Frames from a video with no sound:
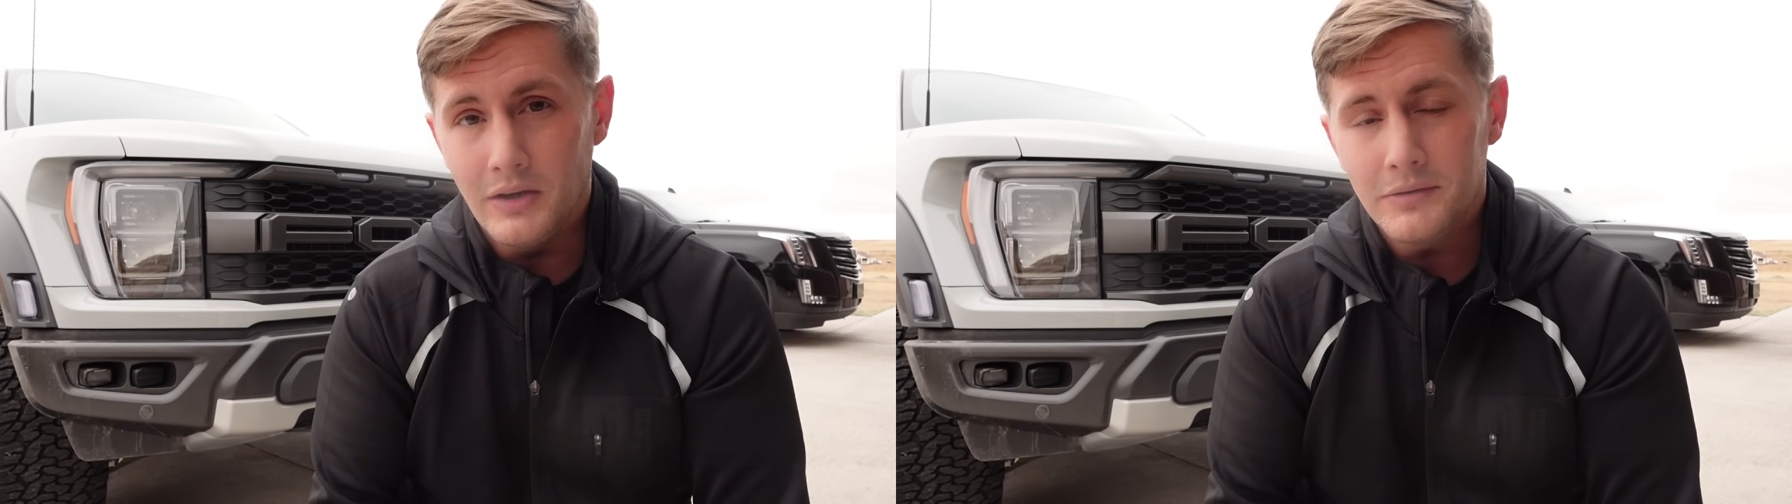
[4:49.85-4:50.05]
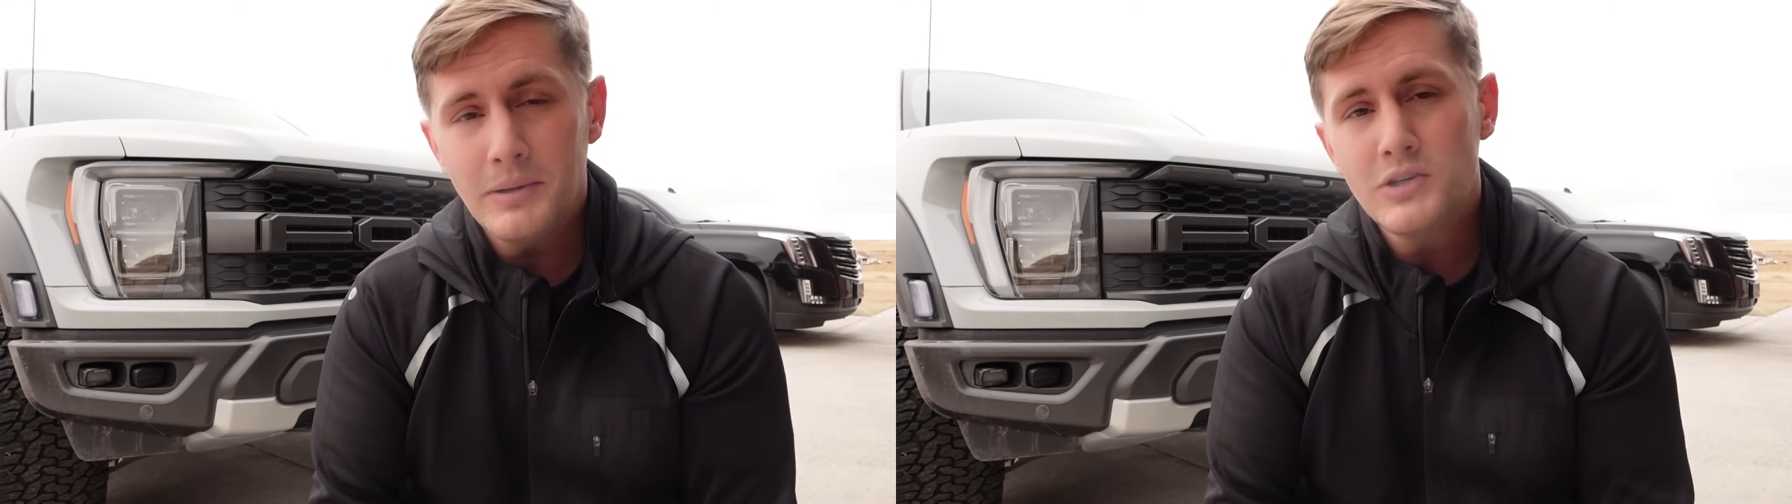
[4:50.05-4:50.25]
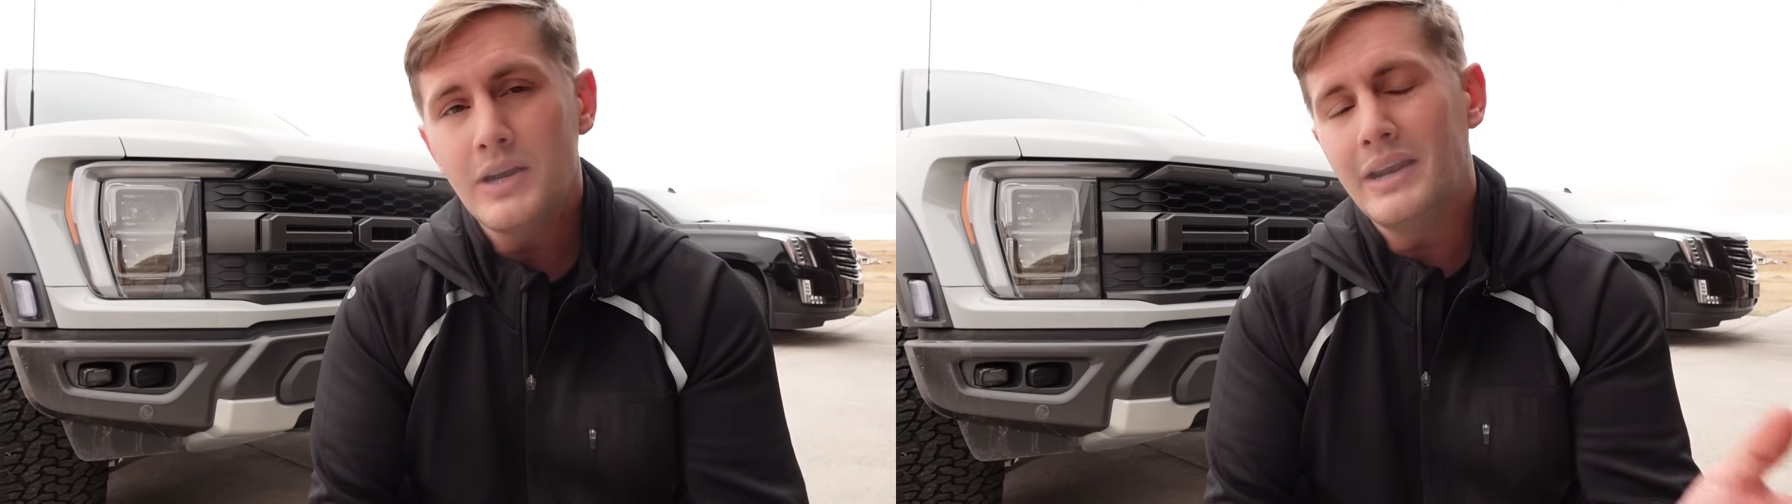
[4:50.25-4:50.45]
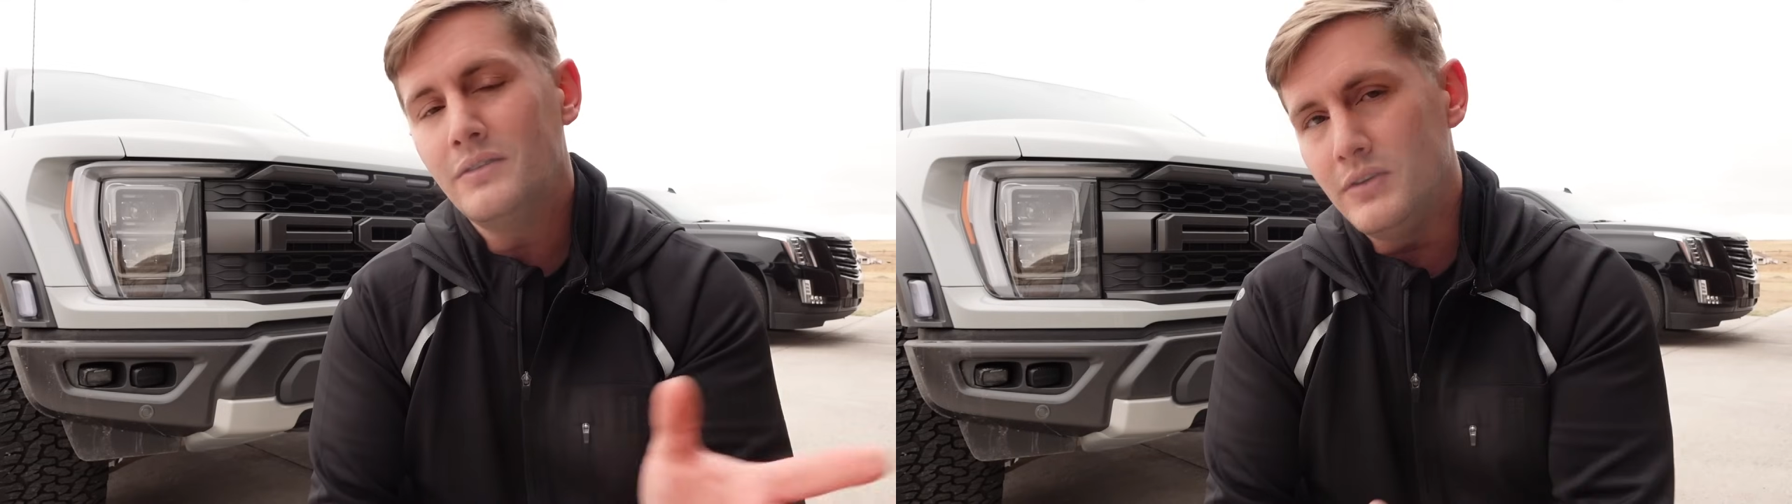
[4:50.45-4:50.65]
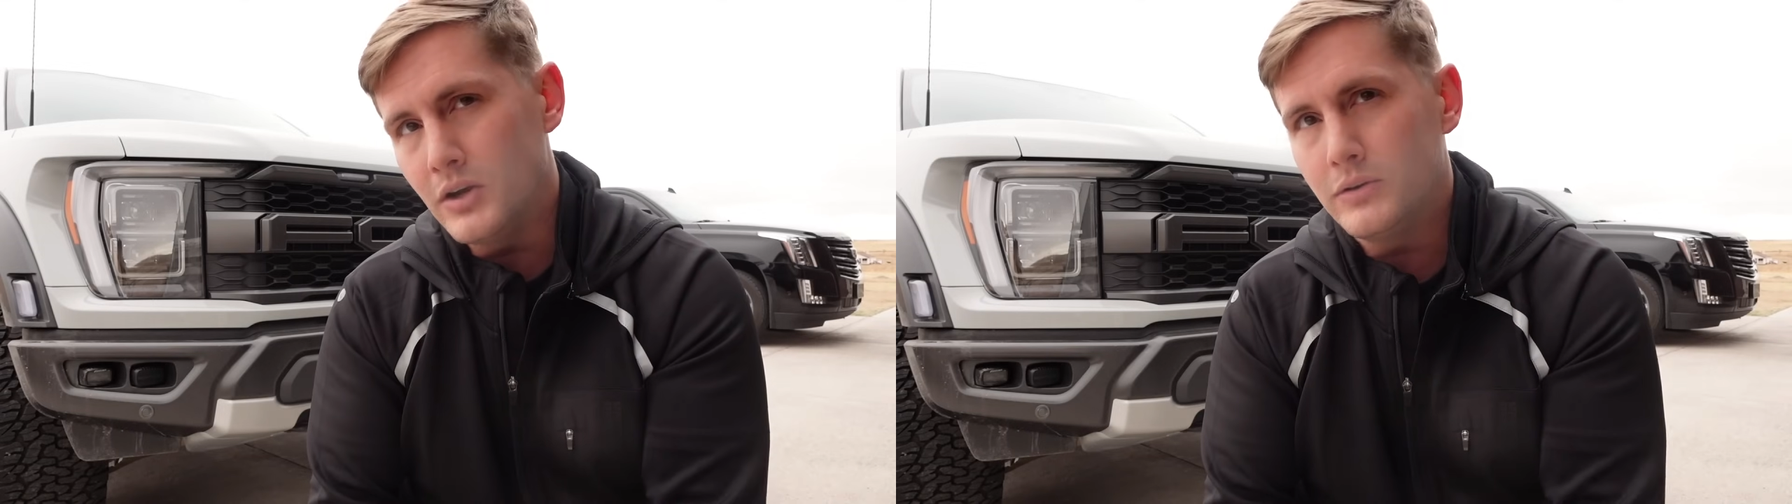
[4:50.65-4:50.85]
especially end
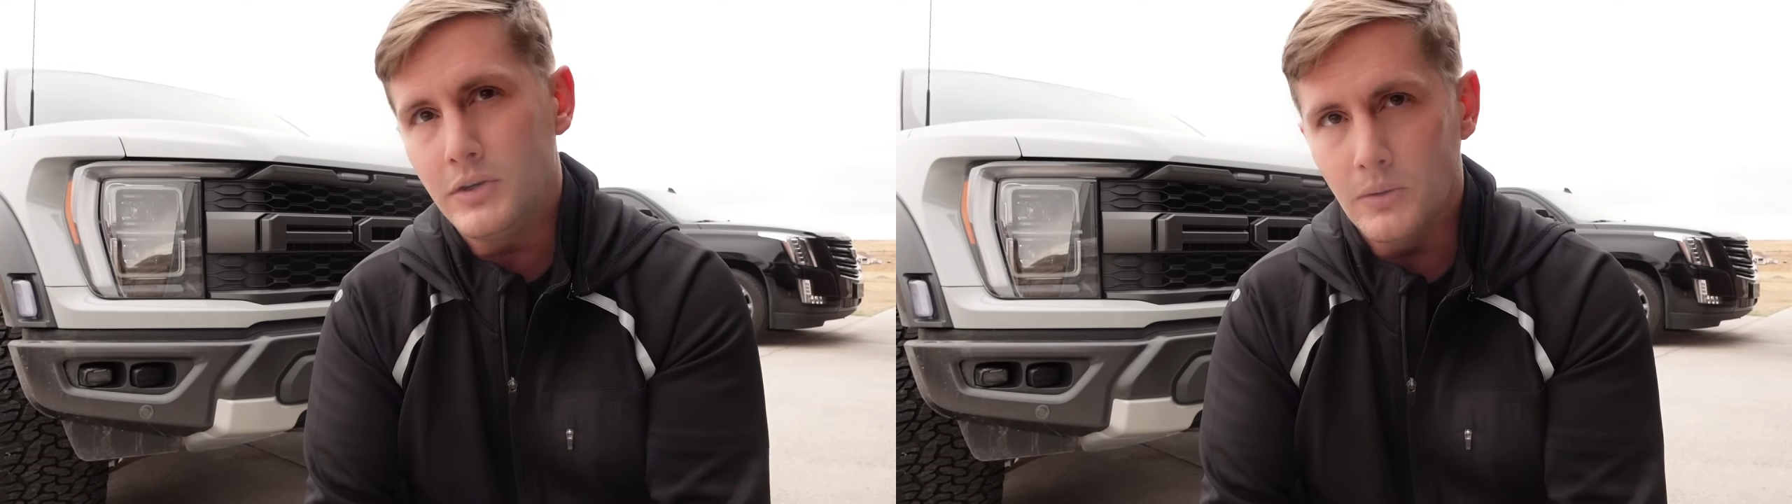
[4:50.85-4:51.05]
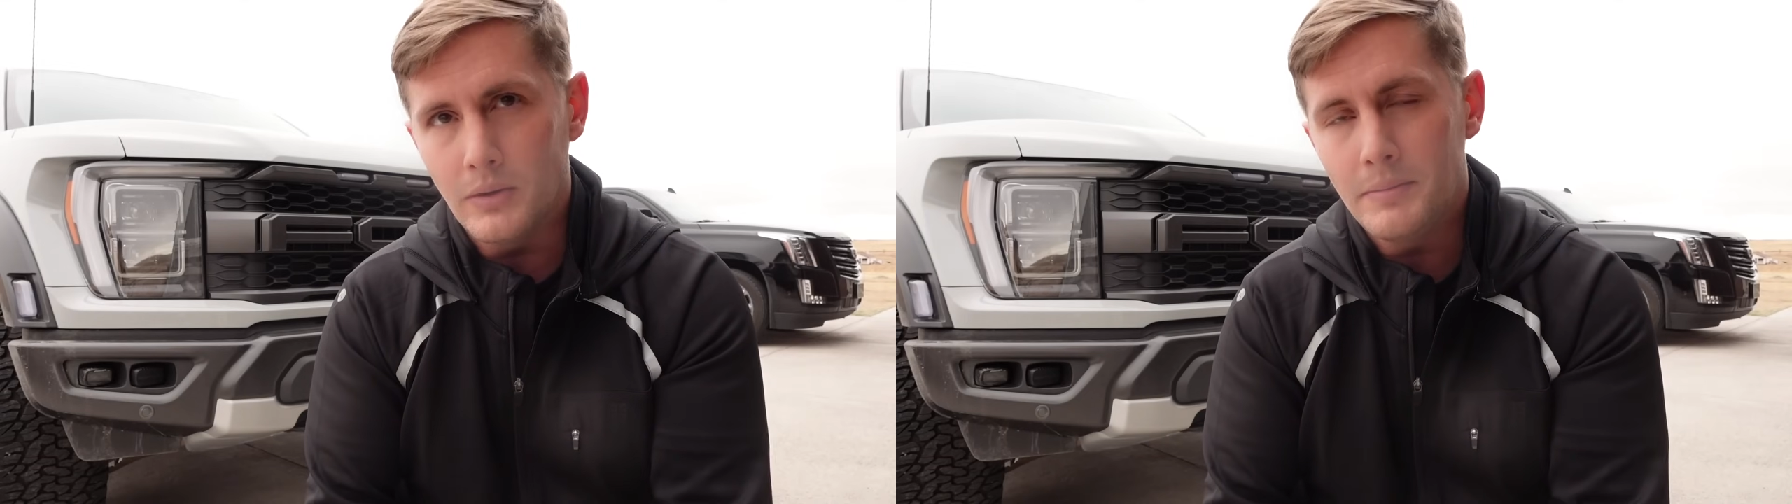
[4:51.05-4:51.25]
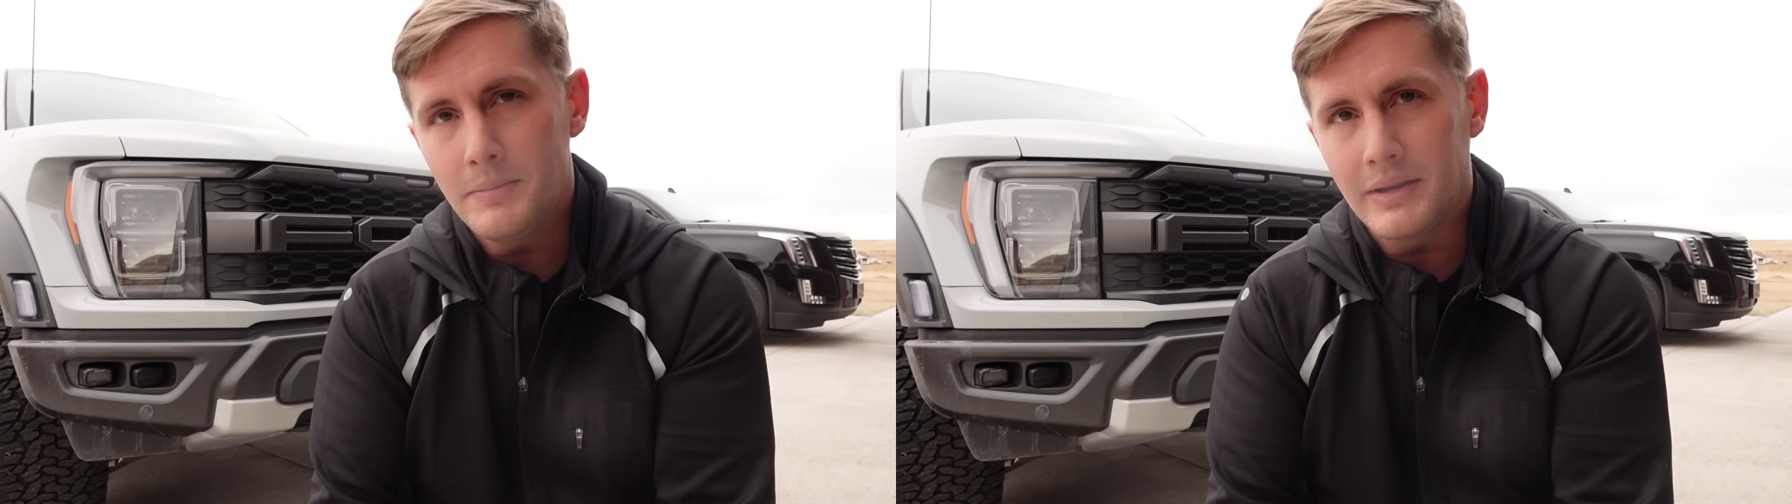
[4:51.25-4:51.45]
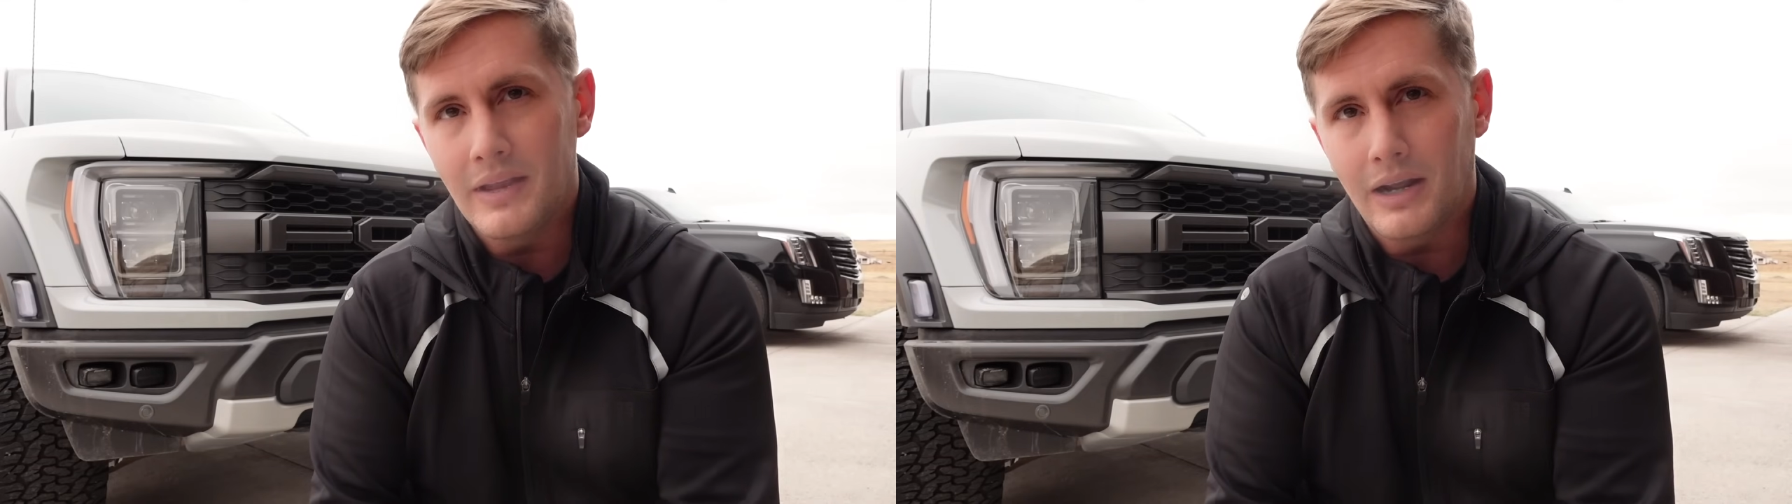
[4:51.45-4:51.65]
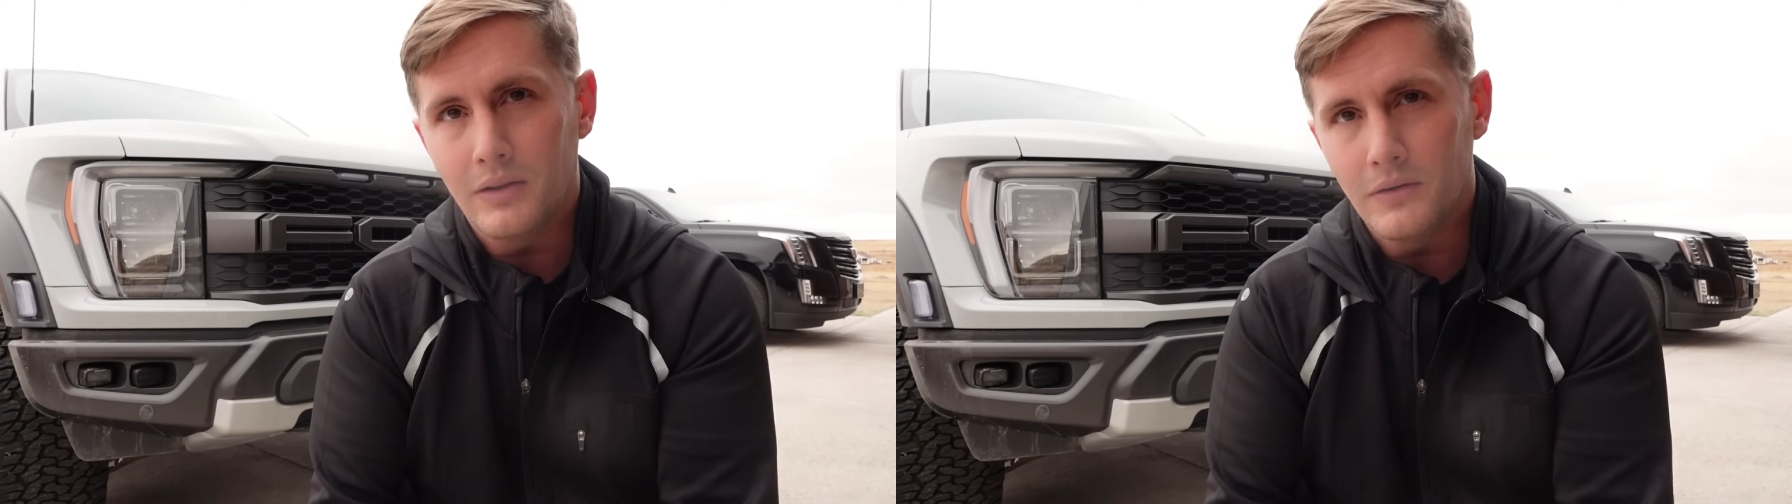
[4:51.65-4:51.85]
of year too, let me make
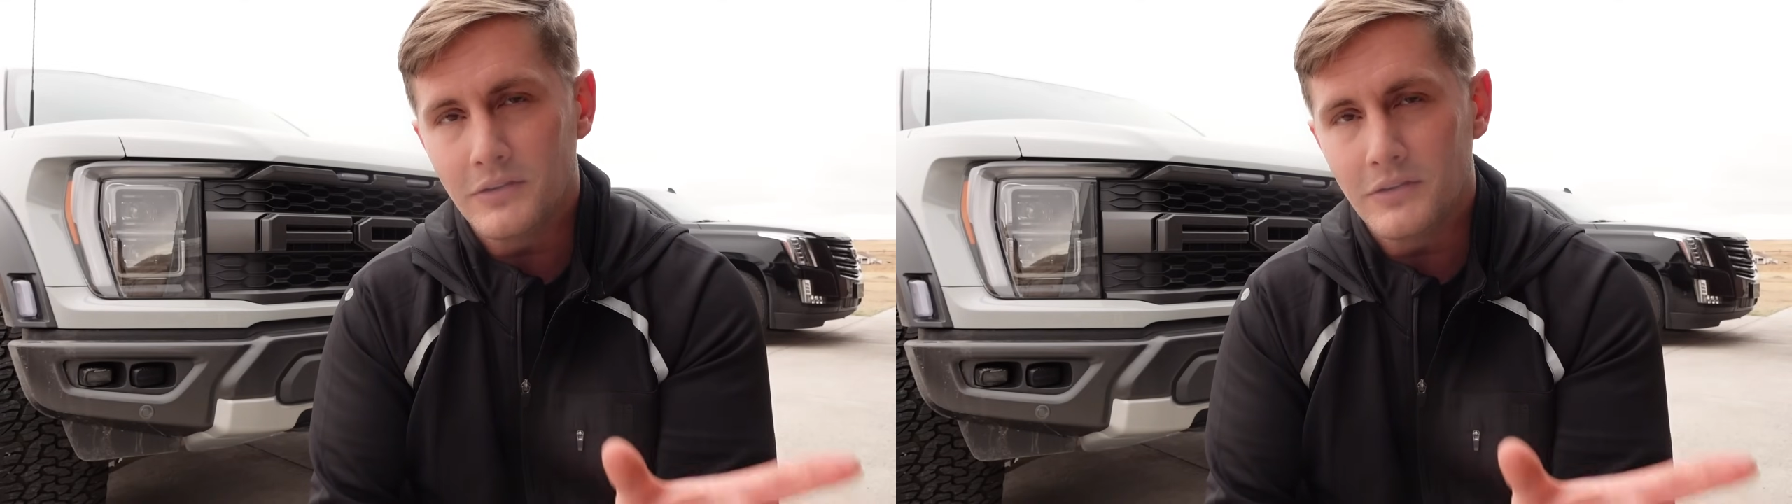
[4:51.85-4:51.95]
that clear.